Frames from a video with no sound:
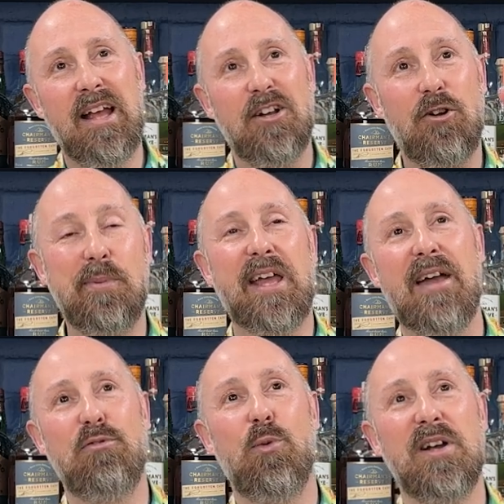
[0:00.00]
got to be
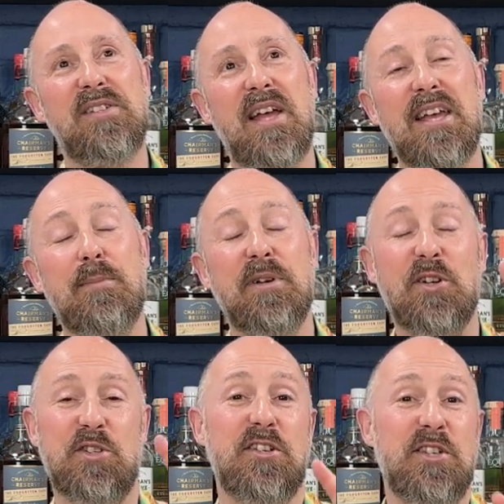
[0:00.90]
careful what I say here,
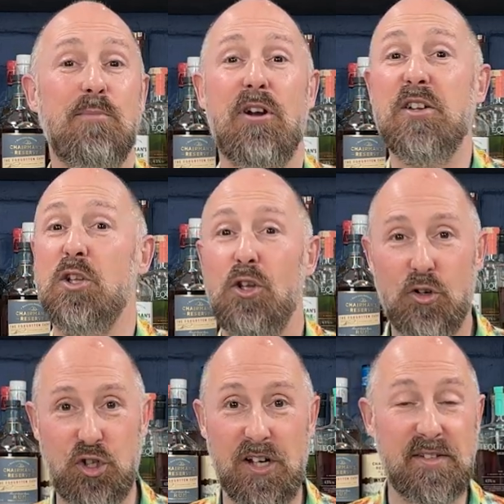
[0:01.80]
because there's some brands.
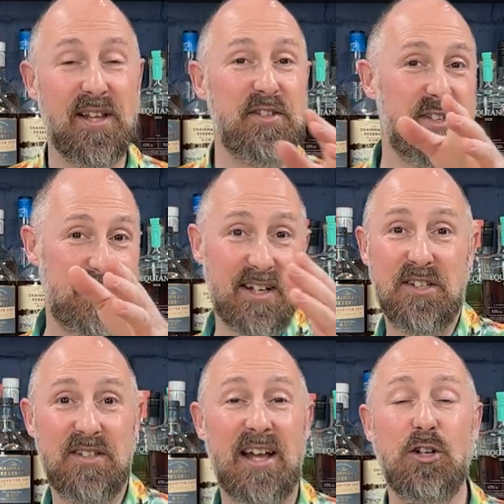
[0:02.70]
Lost Years. Let's just
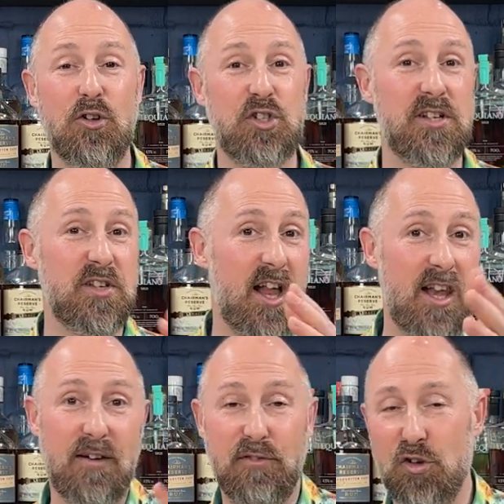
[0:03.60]
take Lost Years. I
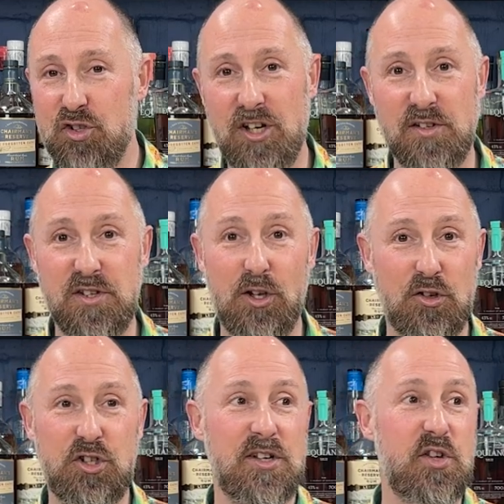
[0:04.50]
love Lost Years.
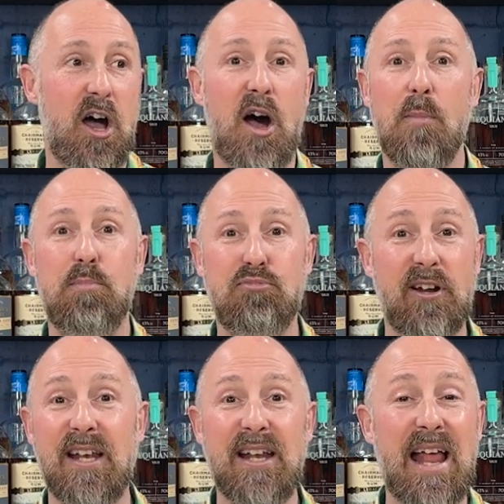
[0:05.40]
Lost Years are
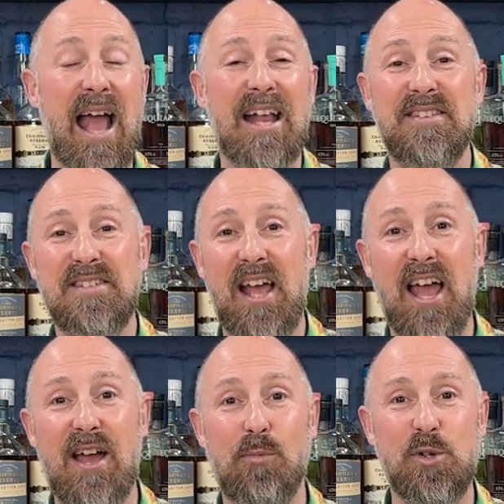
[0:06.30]
bringing in,
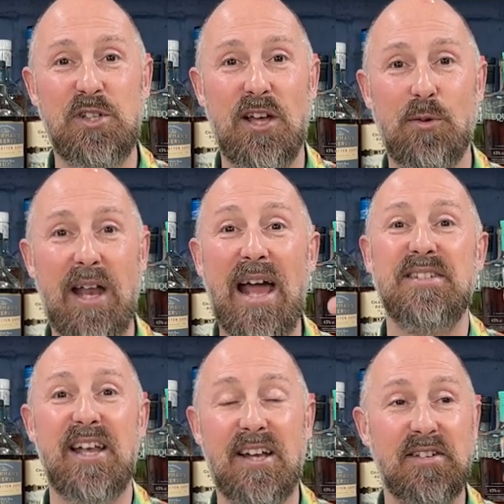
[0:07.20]
and what's the other one?
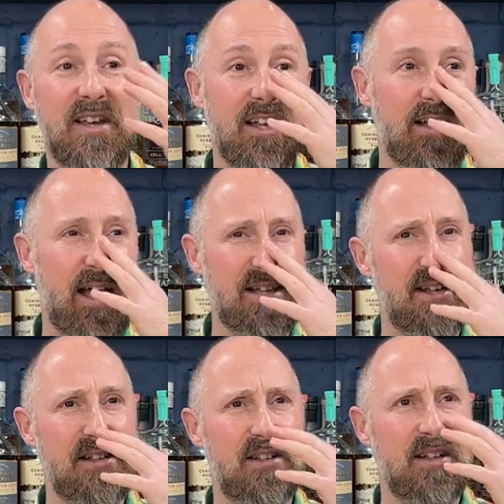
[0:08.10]
Hatiers.
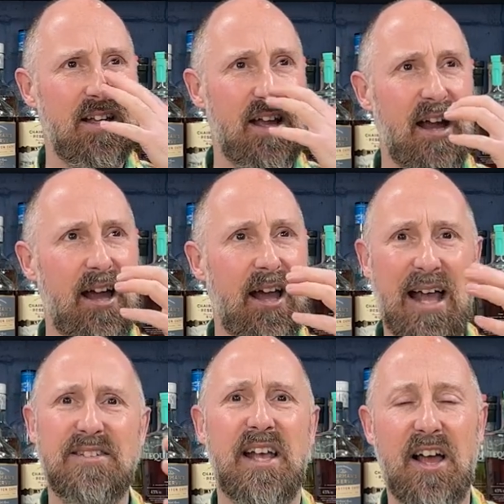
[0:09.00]

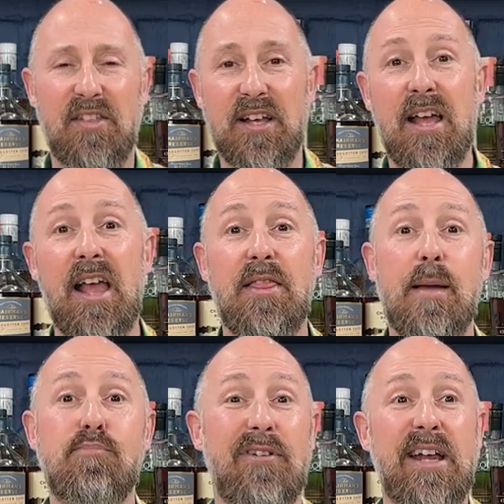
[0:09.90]
Hatier, I think they're
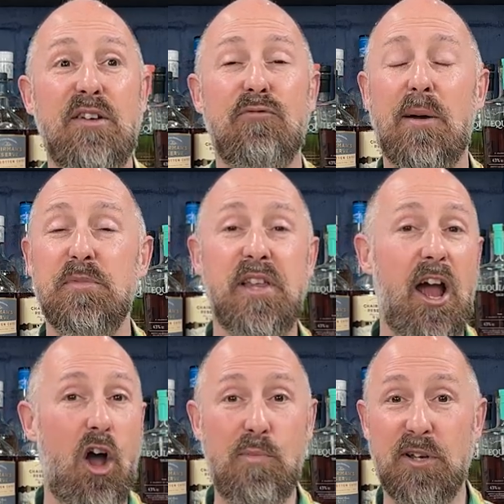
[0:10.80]
bringing in rums.
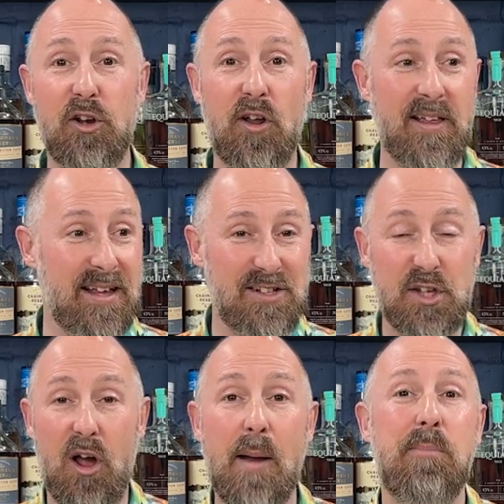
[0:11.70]
They're opening up. It's
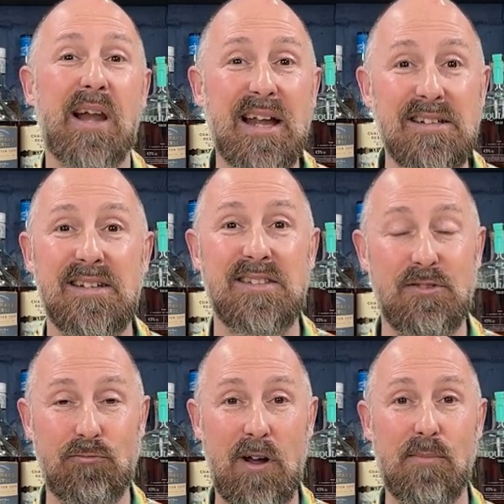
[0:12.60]
like a blended
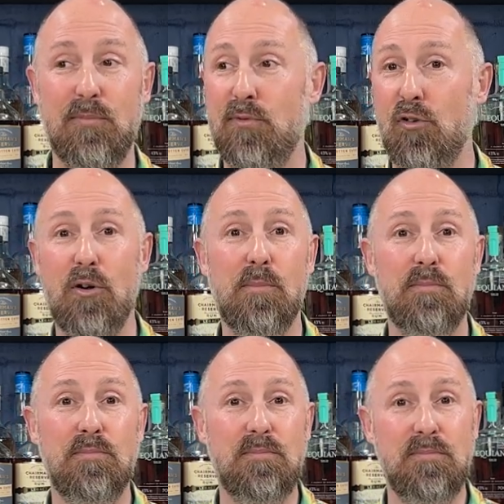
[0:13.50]
rum from